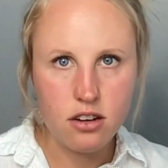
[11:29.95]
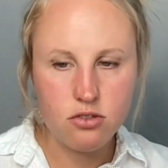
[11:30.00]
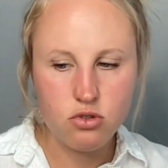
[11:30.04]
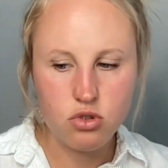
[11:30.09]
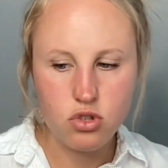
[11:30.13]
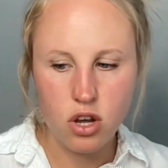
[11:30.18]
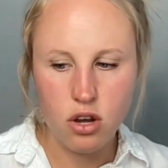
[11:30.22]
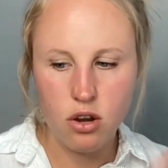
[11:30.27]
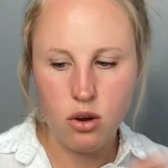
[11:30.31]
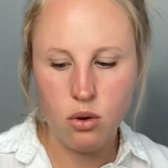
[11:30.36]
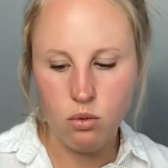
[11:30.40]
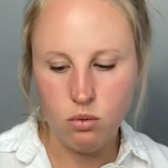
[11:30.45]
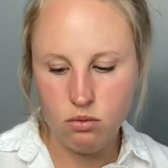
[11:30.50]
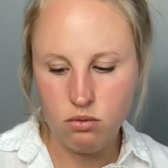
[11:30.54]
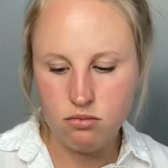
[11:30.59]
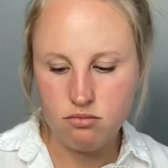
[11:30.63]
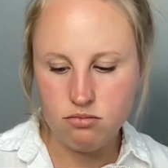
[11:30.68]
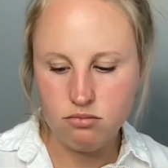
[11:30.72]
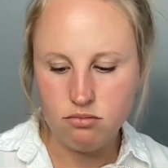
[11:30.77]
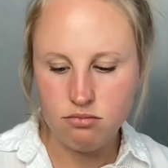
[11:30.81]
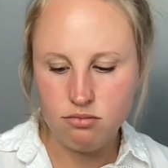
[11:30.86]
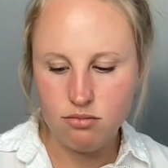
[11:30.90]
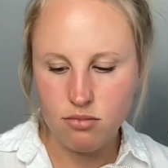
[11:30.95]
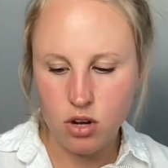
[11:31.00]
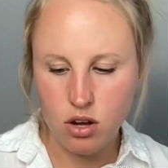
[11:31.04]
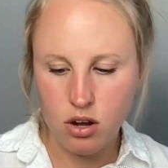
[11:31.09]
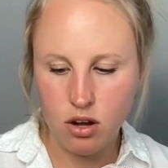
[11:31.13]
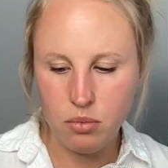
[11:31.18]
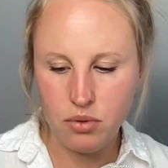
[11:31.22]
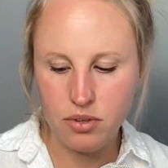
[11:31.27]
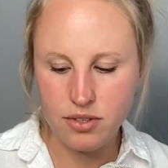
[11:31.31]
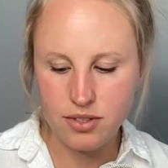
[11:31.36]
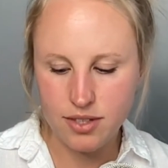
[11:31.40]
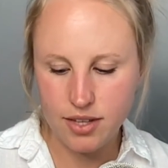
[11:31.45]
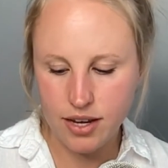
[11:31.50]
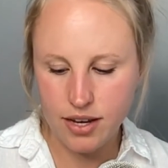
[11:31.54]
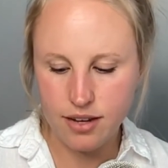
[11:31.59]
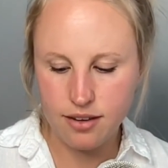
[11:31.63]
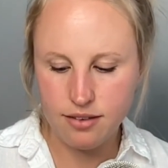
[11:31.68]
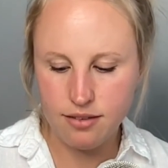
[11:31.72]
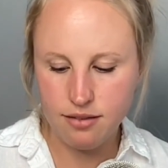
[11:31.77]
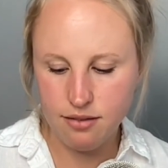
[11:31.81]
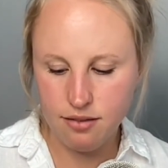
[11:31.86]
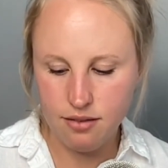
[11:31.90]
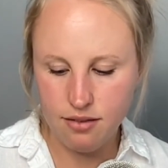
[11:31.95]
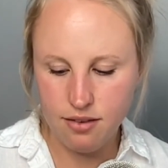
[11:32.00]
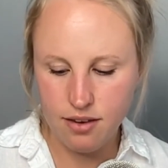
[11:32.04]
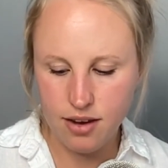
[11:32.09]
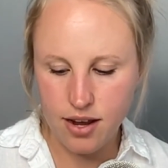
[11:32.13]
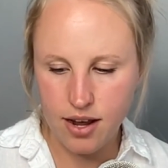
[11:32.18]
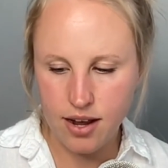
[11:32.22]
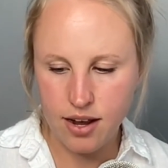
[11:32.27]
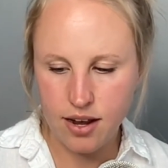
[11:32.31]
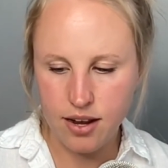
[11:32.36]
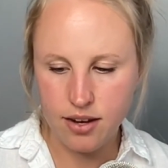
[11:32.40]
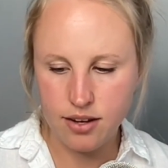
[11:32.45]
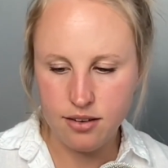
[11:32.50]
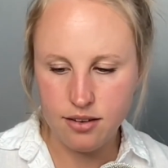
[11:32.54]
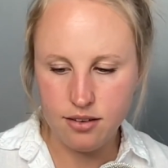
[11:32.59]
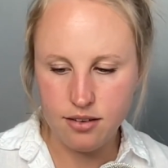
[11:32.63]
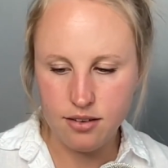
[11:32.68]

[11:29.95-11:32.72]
So almost like not,